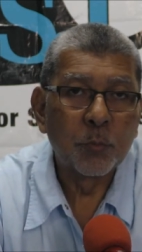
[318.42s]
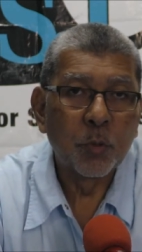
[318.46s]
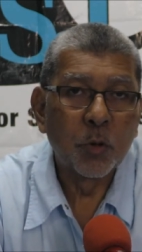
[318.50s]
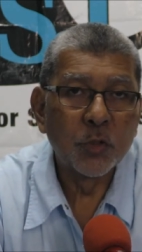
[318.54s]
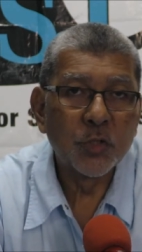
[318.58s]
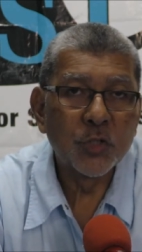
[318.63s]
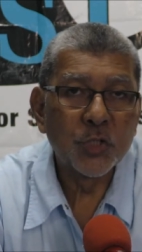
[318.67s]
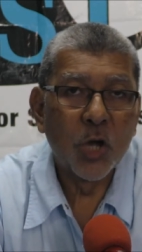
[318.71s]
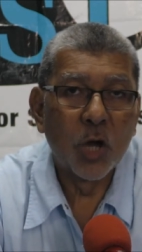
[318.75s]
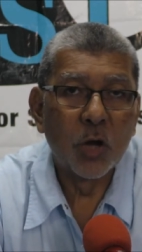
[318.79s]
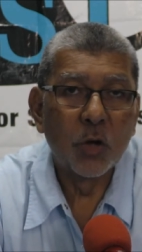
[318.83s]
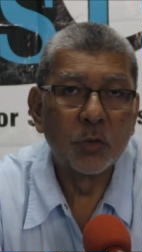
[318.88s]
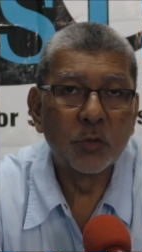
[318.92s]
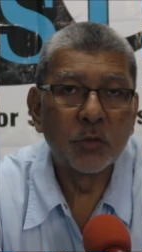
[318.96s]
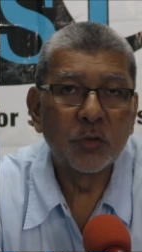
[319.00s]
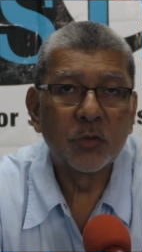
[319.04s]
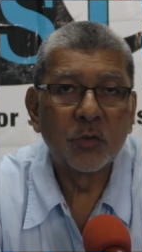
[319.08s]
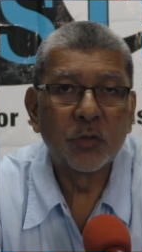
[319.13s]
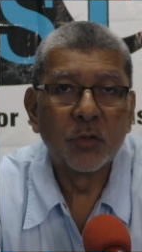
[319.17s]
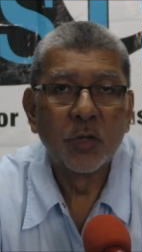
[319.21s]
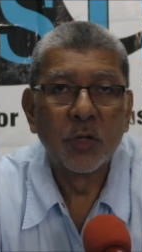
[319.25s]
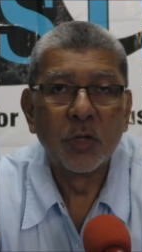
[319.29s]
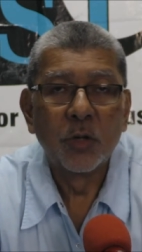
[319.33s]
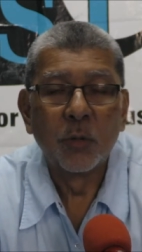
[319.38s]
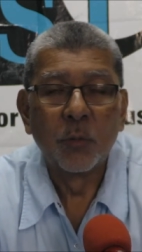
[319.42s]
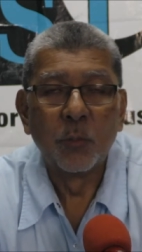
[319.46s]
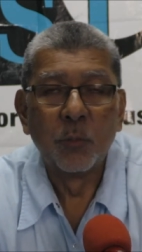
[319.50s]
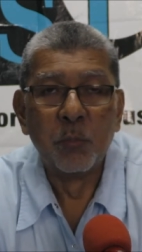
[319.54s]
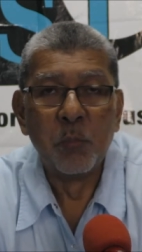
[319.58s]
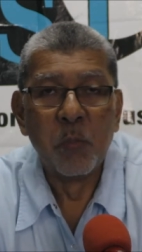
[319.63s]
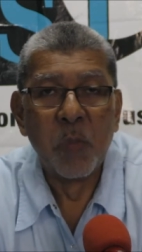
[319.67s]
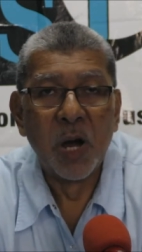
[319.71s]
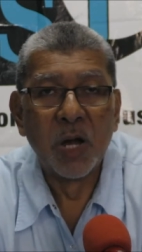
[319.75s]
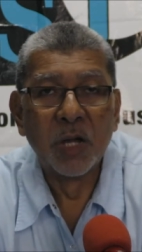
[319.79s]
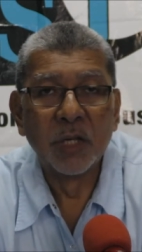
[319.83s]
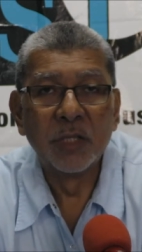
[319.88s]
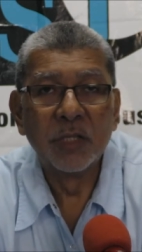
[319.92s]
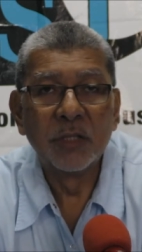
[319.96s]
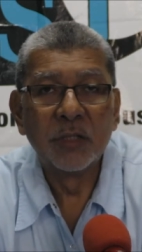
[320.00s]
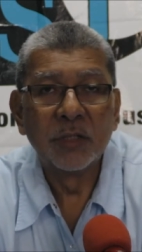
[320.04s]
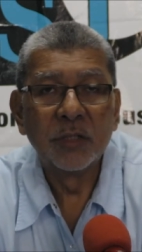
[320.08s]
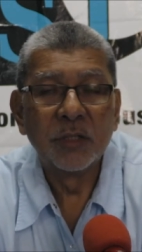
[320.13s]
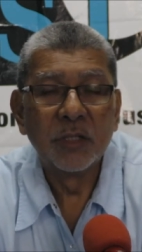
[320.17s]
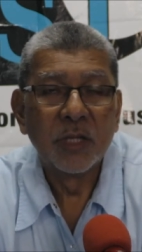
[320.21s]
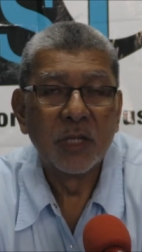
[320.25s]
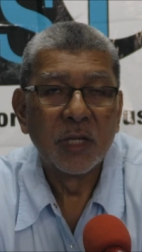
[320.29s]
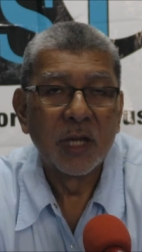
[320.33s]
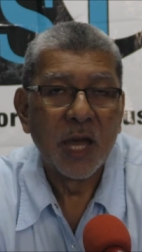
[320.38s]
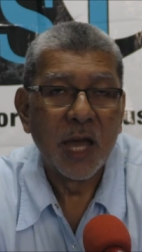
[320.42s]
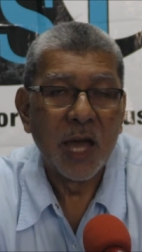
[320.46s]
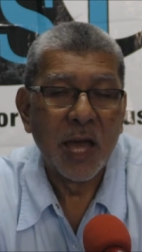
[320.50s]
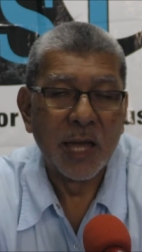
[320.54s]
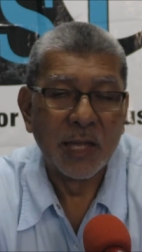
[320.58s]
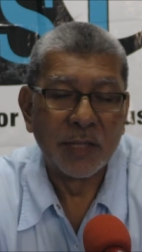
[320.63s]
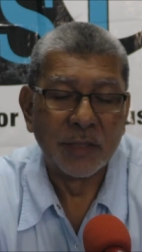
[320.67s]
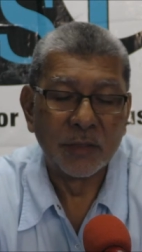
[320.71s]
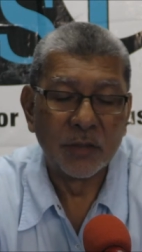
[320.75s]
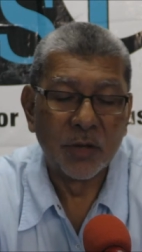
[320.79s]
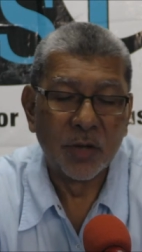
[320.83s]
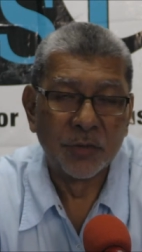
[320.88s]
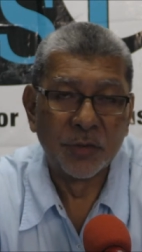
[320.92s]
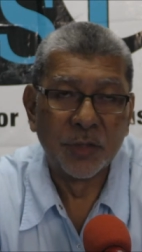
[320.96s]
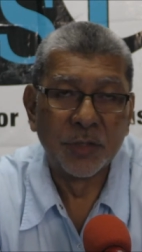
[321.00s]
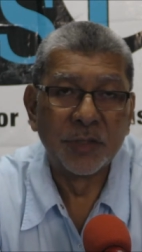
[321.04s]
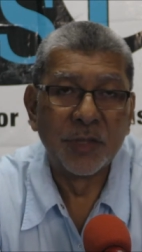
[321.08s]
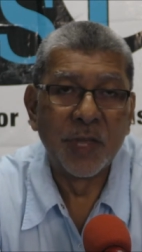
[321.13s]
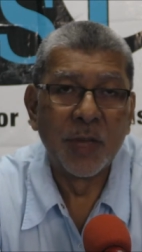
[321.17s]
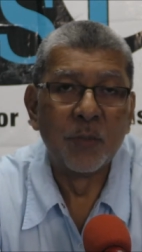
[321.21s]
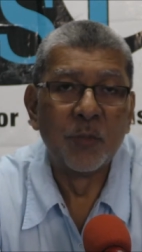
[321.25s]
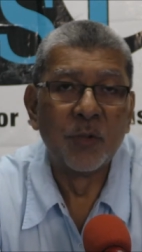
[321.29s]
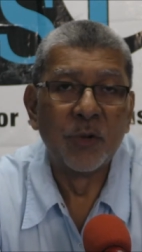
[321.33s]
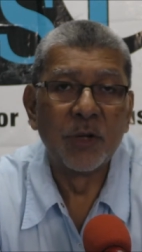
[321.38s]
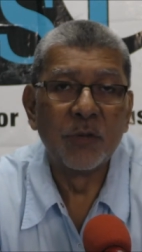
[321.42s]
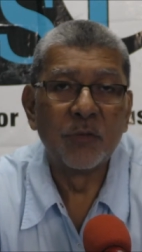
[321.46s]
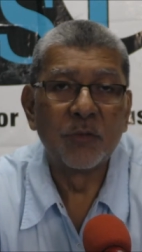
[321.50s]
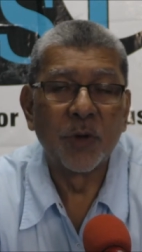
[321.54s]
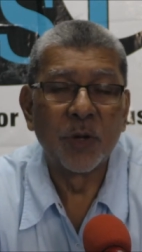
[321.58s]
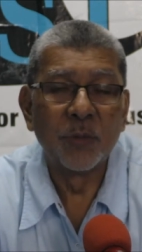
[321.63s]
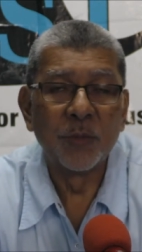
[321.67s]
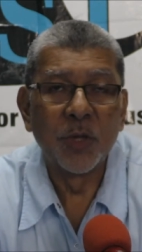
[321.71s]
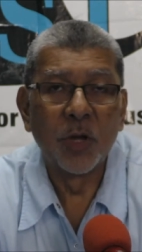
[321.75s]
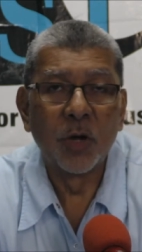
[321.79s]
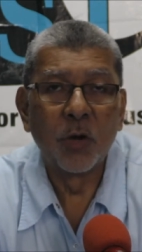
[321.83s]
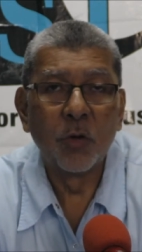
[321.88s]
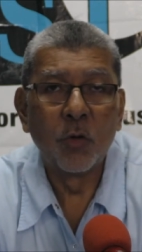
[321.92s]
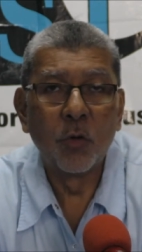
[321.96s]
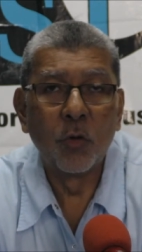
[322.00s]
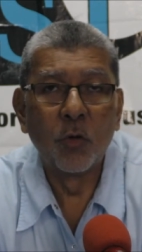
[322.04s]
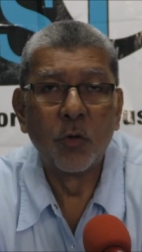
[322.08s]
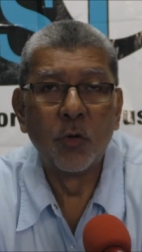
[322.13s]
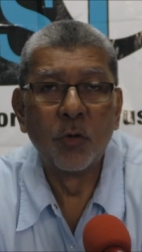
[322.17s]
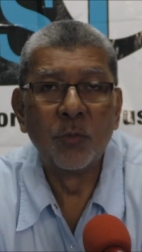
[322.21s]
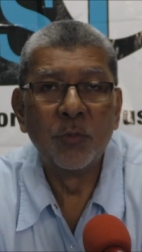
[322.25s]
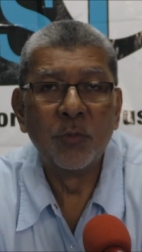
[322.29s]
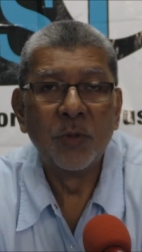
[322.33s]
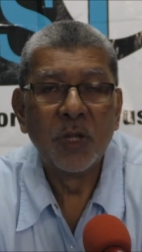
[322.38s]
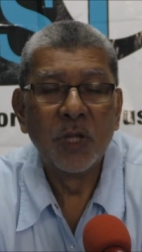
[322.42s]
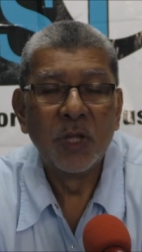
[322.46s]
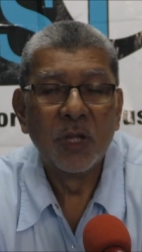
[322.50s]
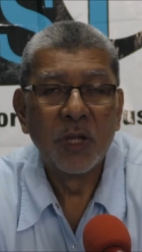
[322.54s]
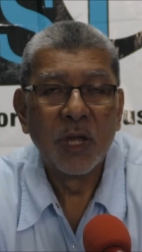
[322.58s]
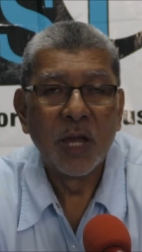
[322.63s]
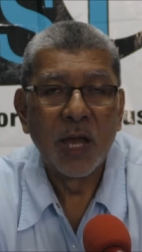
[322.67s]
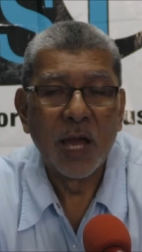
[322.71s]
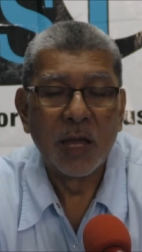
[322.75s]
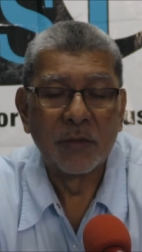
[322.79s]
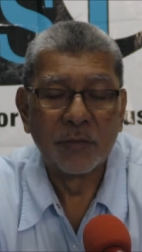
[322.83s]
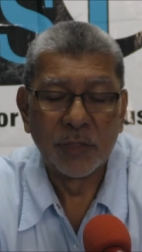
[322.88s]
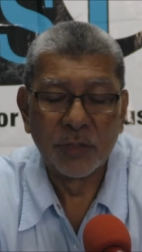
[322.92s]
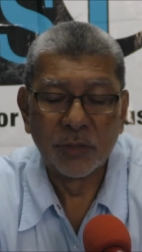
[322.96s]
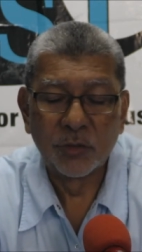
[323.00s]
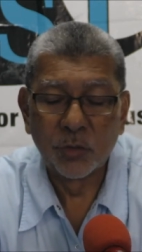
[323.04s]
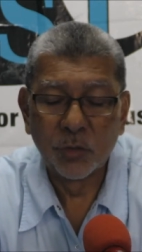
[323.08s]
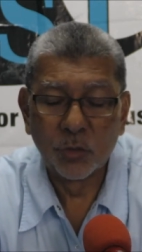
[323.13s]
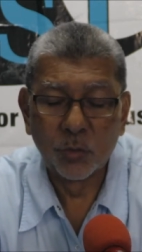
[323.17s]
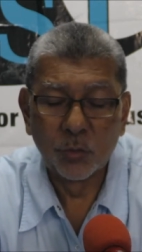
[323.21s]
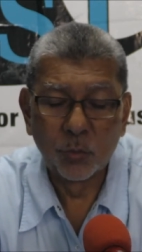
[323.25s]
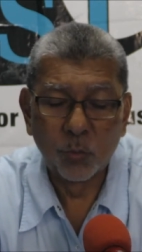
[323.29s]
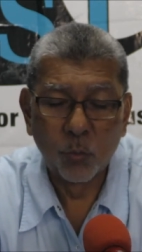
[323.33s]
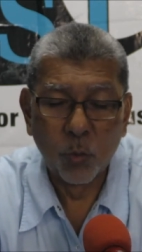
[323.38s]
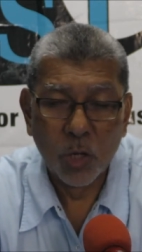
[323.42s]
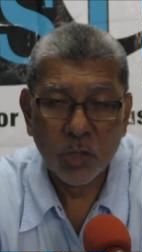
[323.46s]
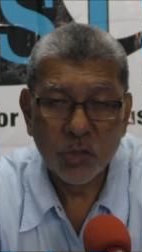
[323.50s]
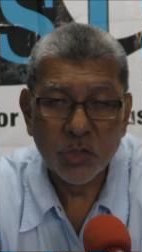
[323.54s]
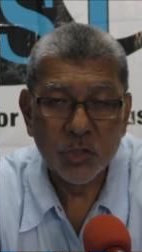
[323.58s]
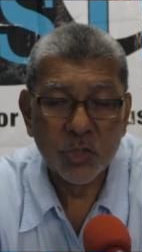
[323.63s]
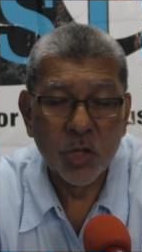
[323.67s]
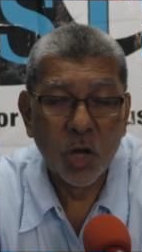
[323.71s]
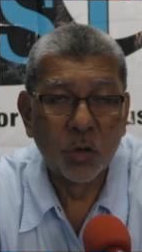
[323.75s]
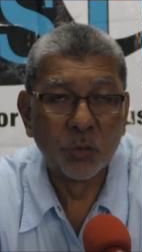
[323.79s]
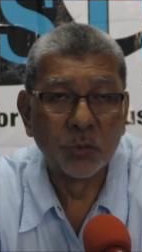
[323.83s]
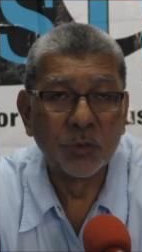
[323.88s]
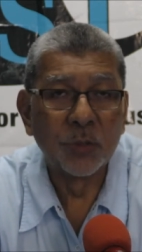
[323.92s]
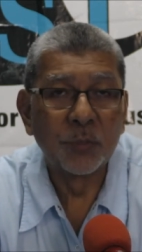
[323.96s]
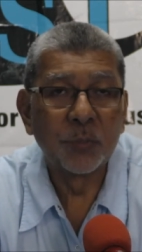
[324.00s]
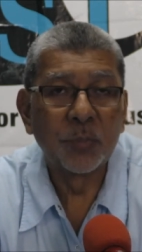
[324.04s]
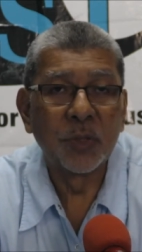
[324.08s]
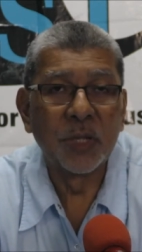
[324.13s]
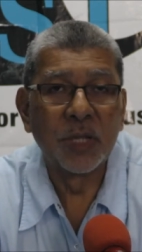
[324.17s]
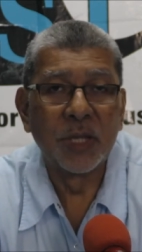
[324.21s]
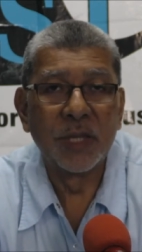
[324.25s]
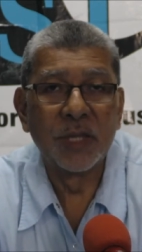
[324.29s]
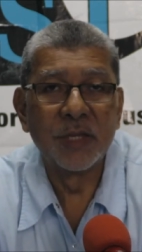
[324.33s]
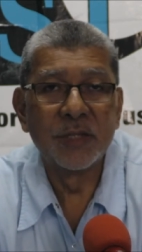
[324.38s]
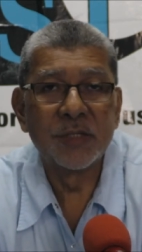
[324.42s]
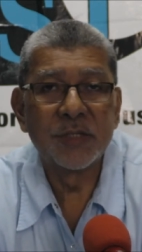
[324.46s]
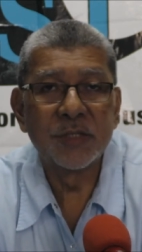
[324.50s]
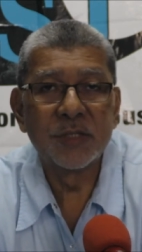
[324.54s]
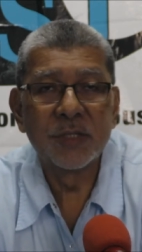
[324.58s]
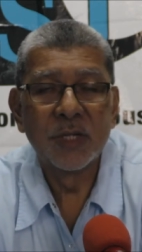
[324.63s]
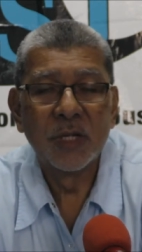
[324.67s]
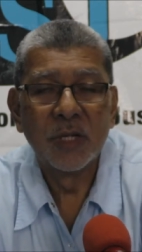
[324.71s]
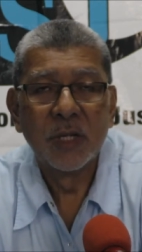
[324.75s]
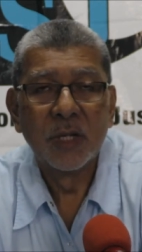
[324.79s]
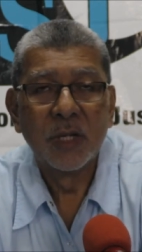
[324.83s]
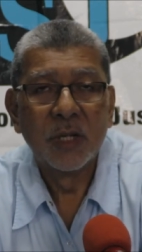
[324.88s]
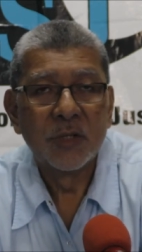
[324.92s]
push out mud and other debris from your home, having to wash down the place,